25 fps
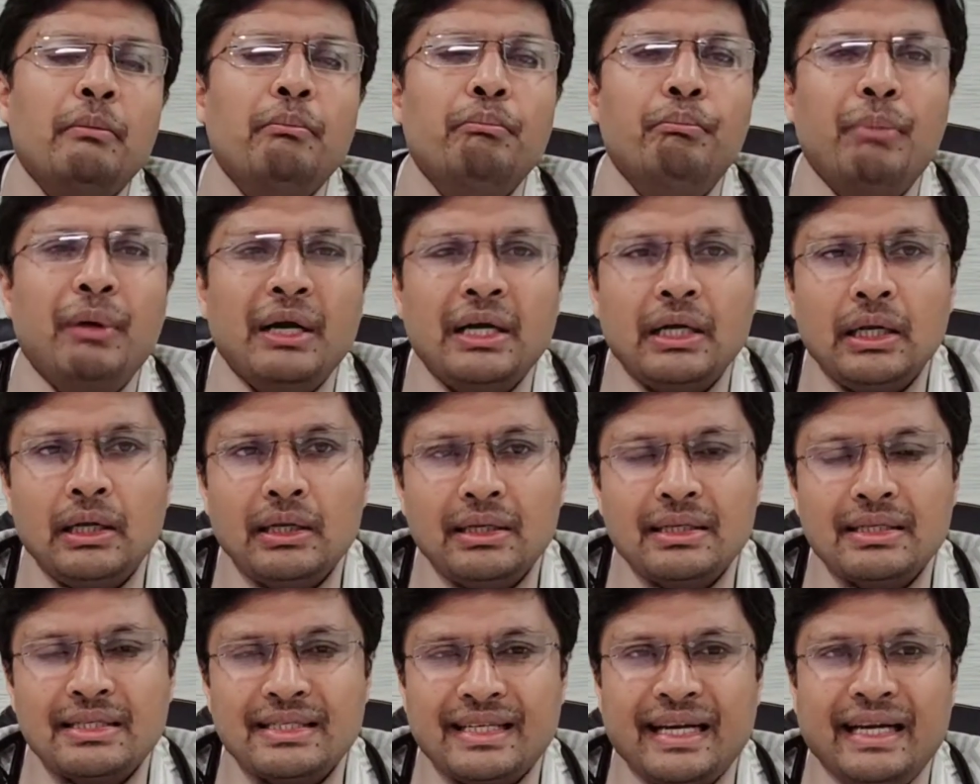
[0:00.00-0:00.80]
but
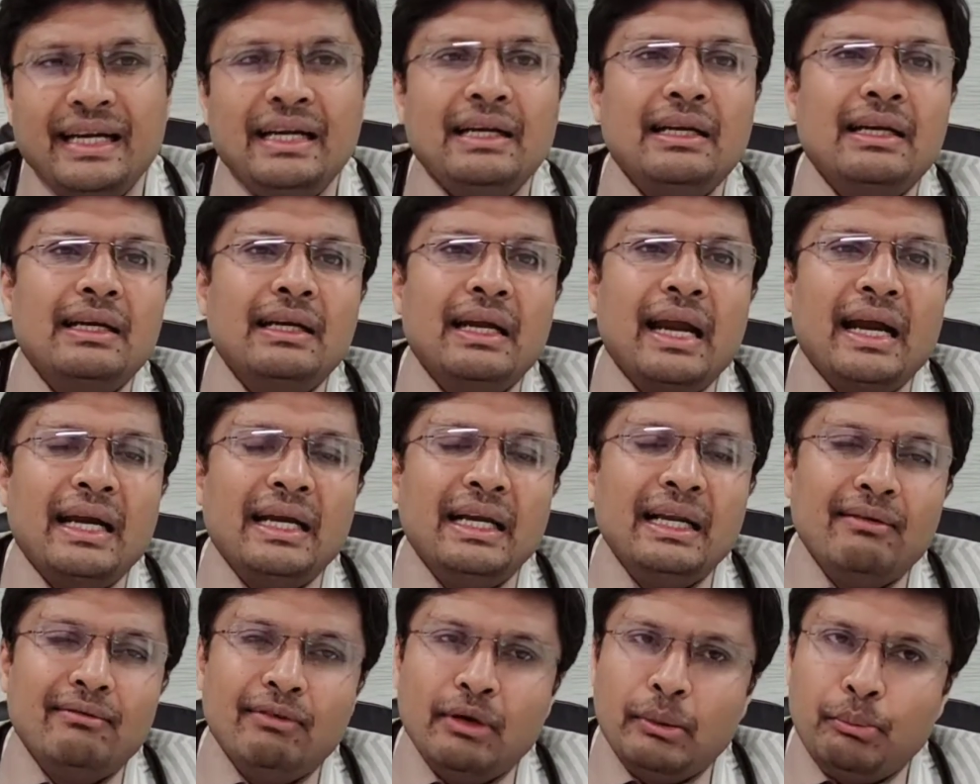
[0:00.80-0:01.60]
stent can
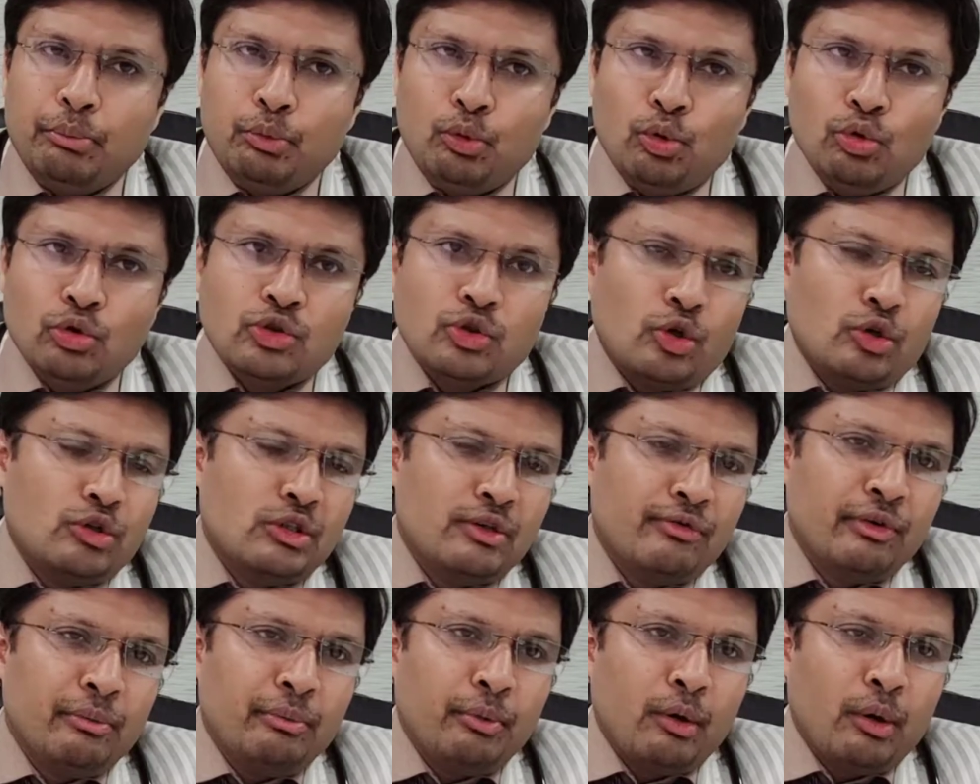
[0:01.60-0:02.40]
develop two sorts
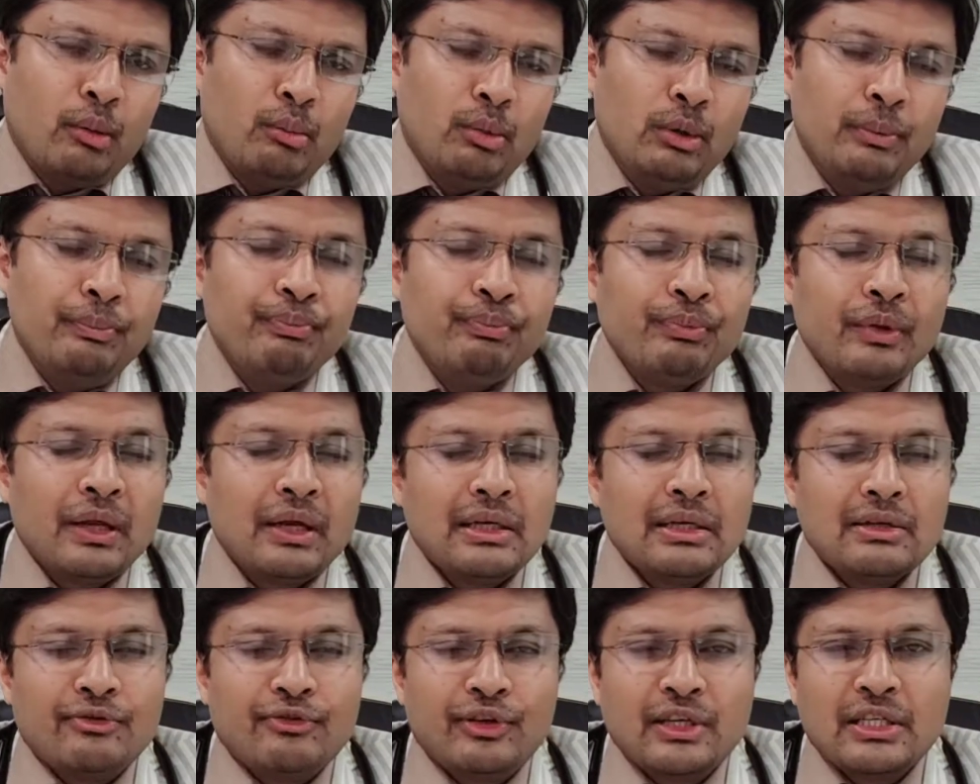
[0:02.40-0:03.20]
of a problem
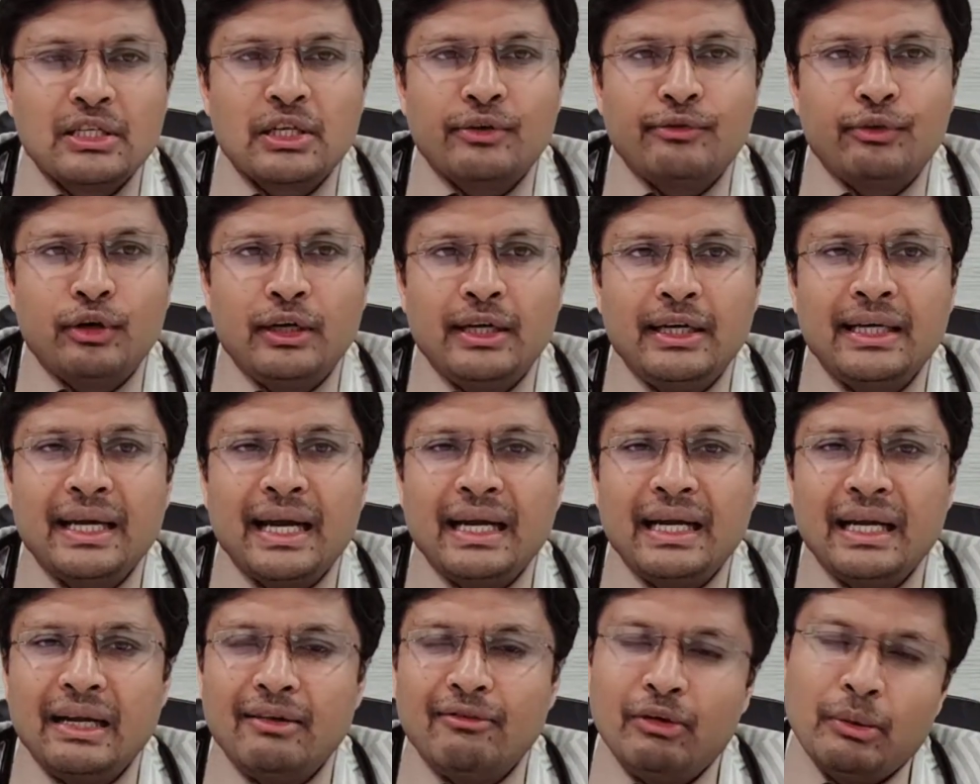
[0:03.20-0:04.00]
first of all it
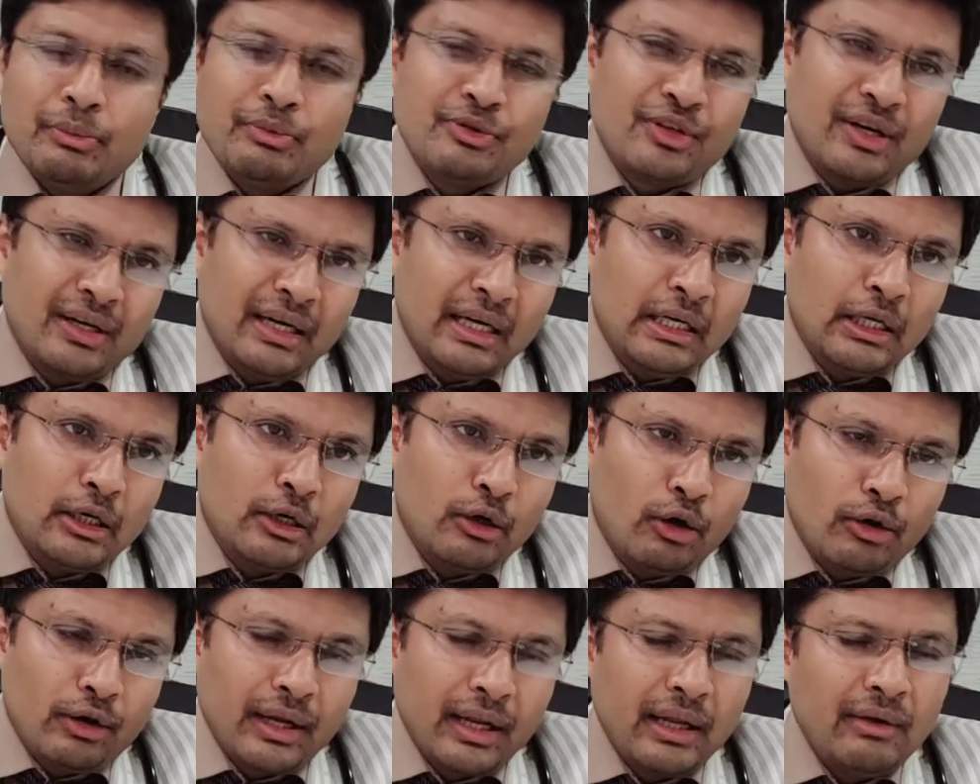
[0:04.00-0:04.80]
can develop sudden
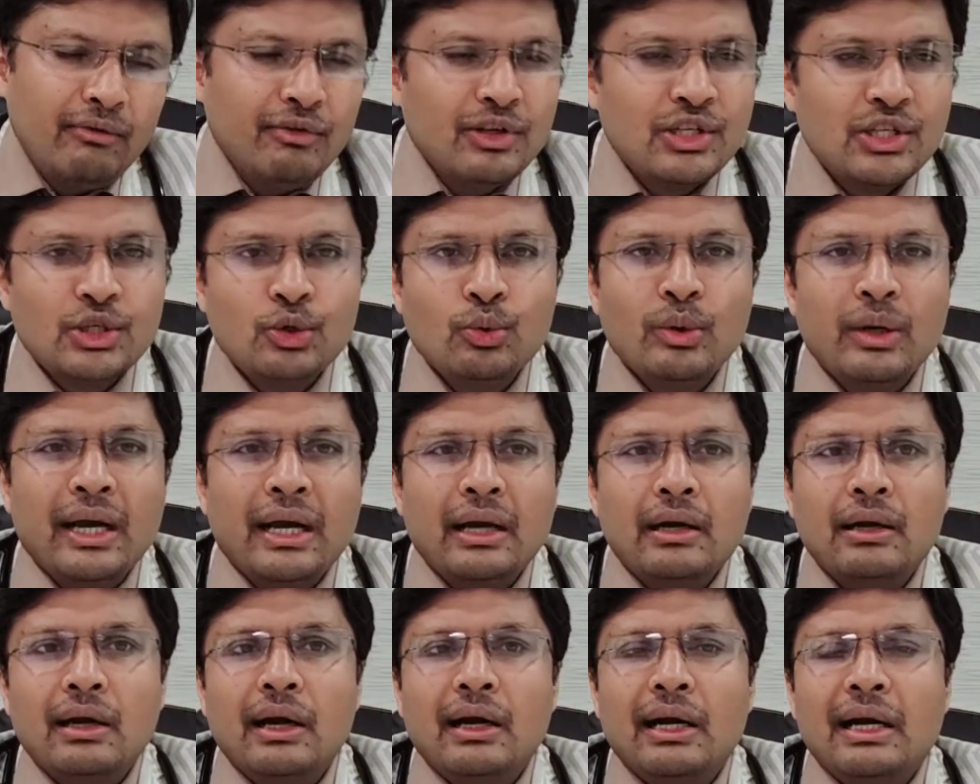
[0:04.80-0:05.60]
clotting which you
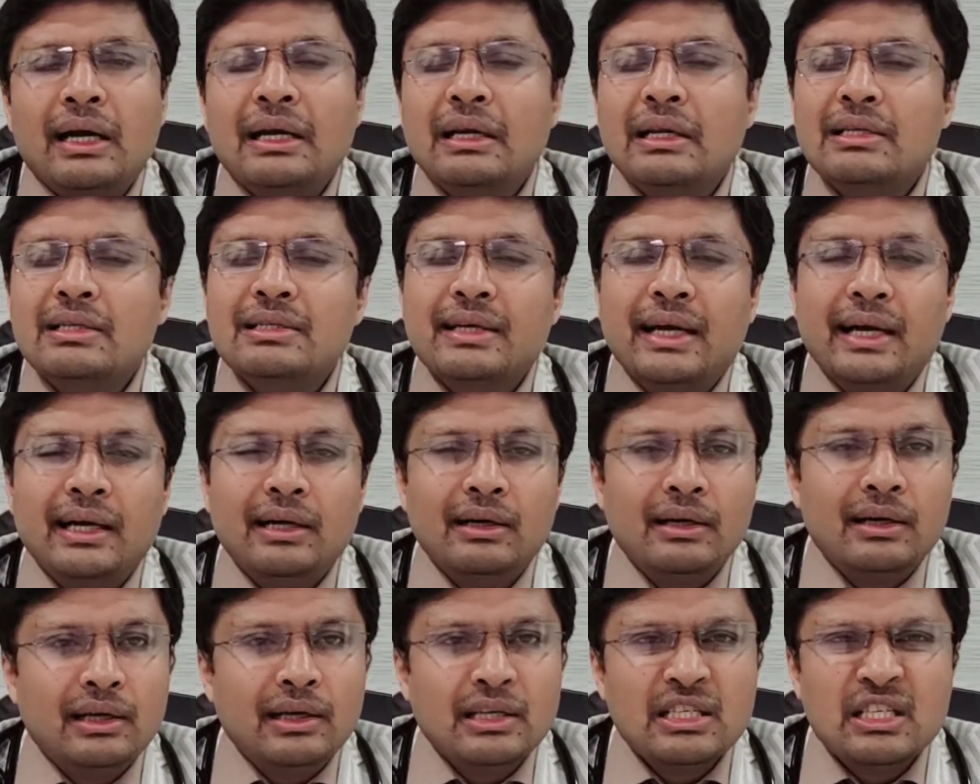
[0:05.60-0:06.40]
can
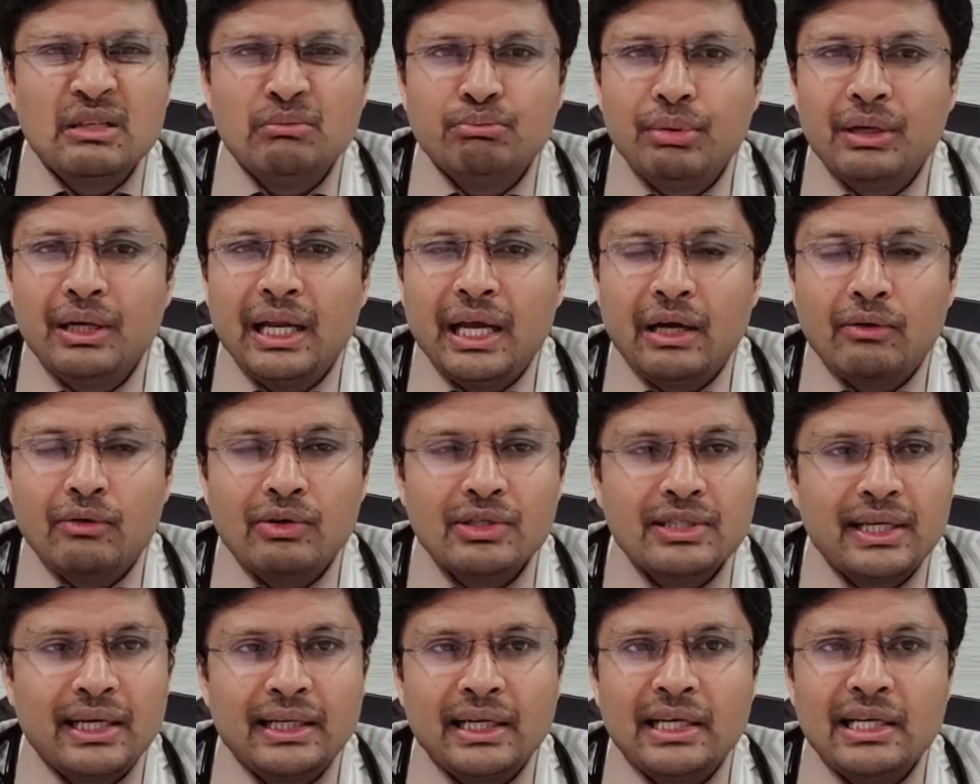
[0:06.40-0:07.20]
understand in a simple
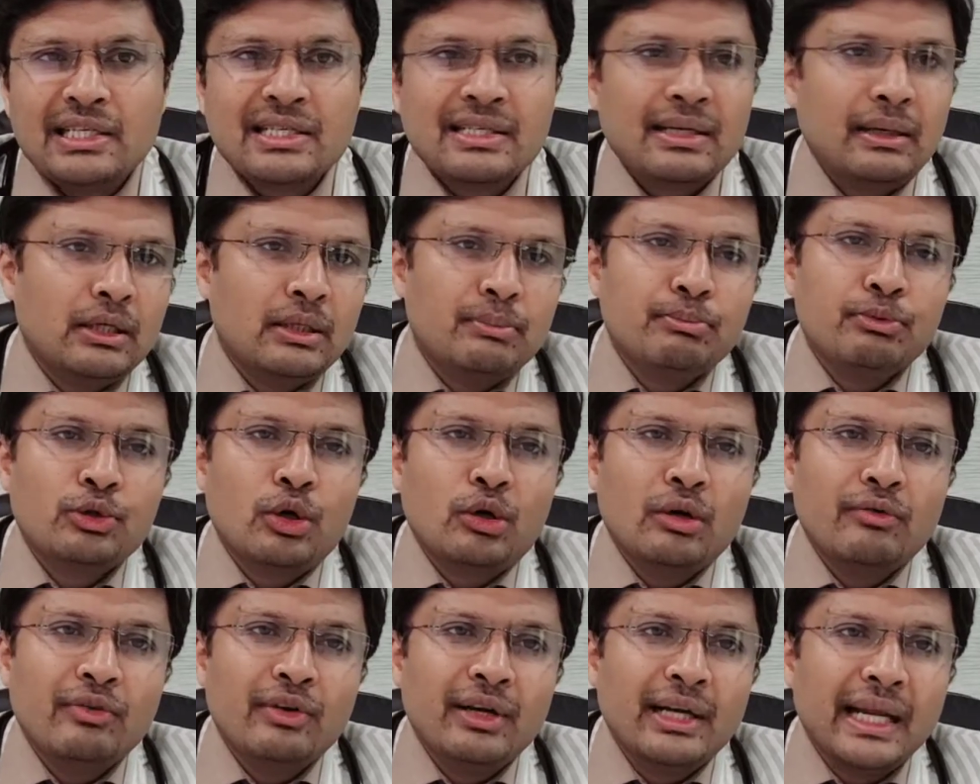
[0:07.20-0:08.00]
language that it is some
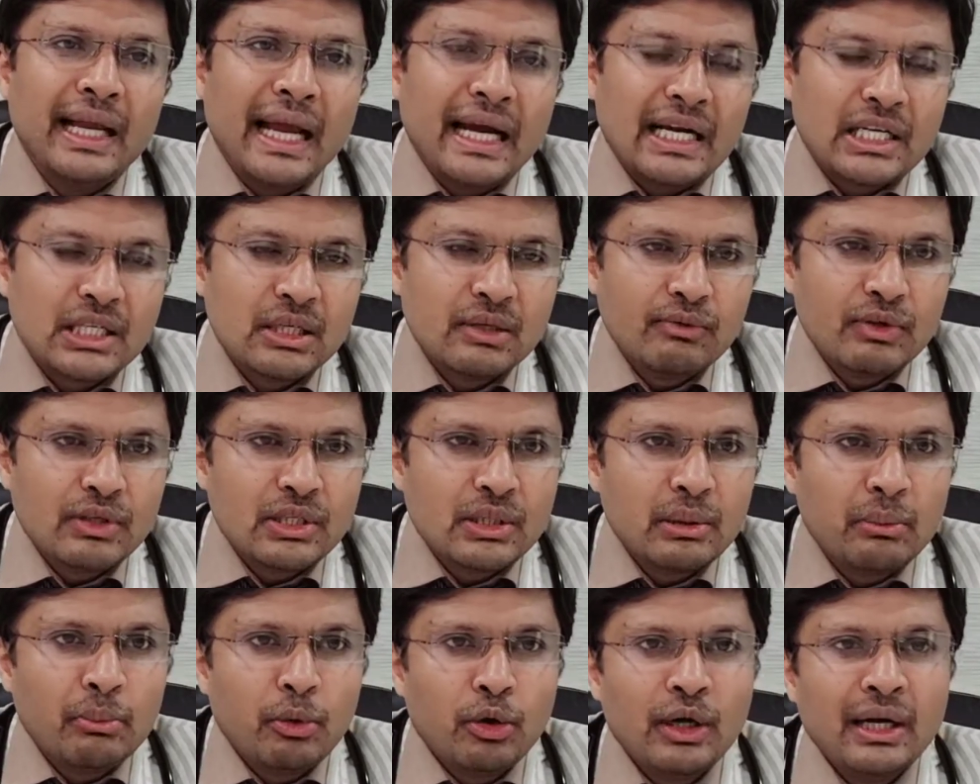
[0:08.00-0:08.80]
sort of a reaction which
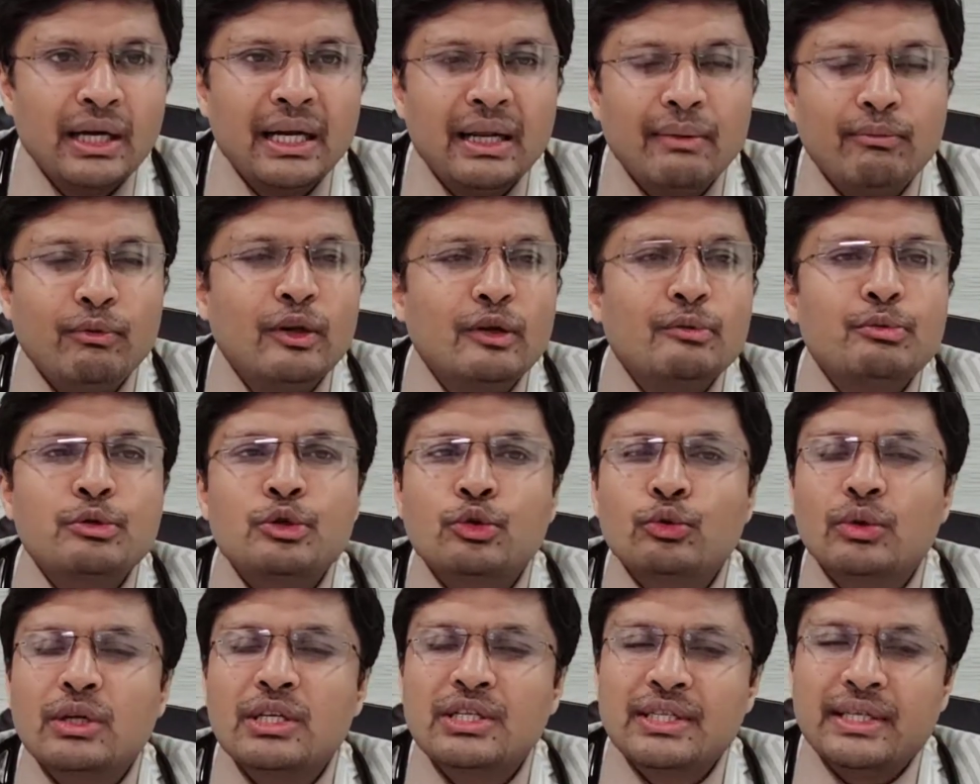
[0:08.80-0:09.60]
the body develops
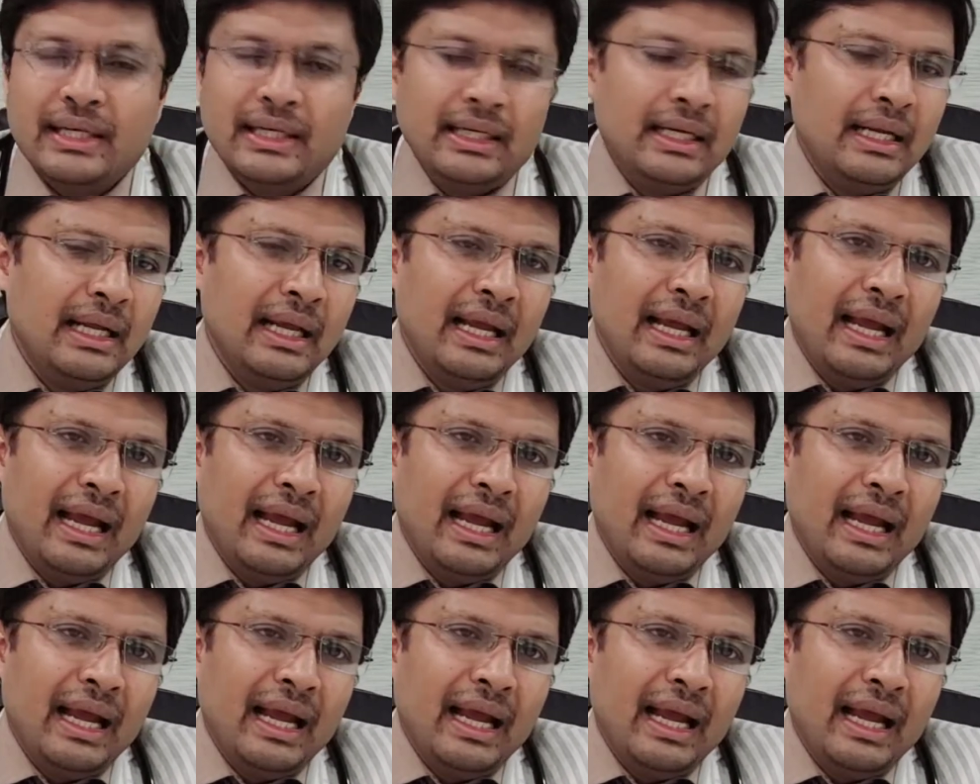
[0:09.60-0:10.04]
to the stent